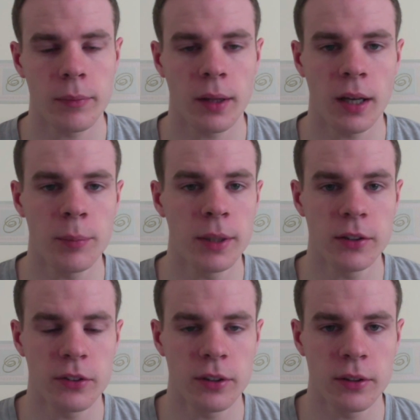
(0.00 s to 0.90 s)

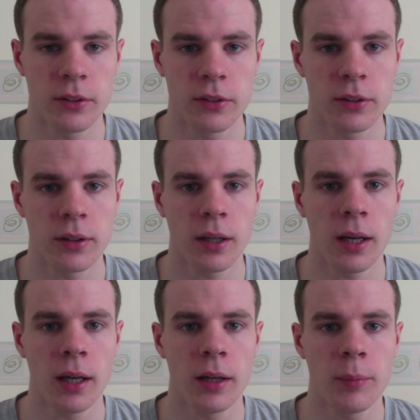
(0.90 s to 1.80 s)
administered
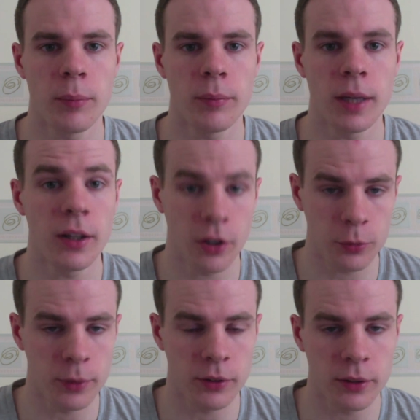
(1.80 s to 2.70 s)
in the
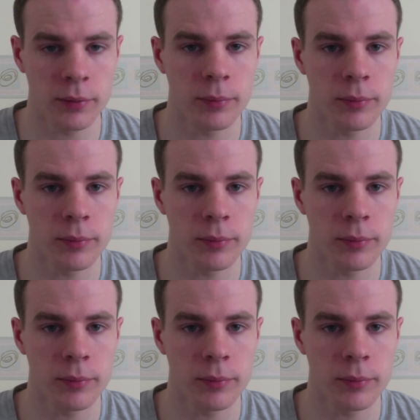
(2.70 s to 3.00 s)
hospital,